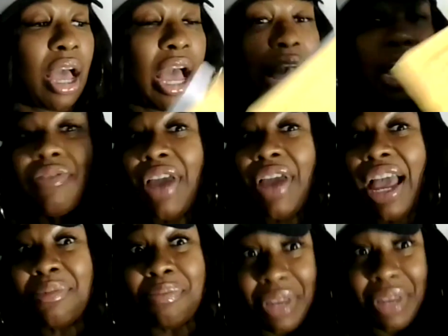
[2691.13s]
I have
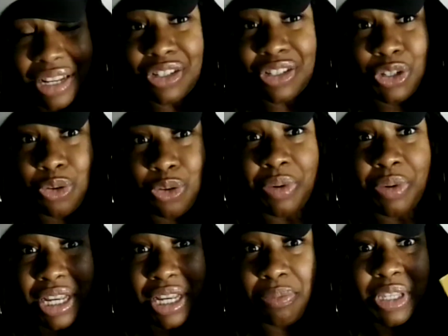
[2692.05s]
had men to
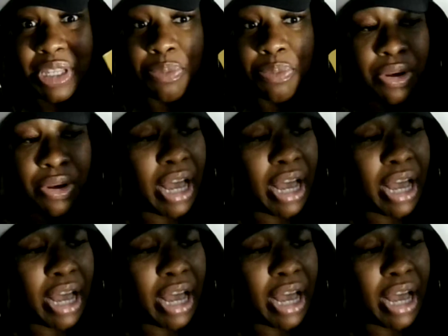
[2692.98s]
pick up this book.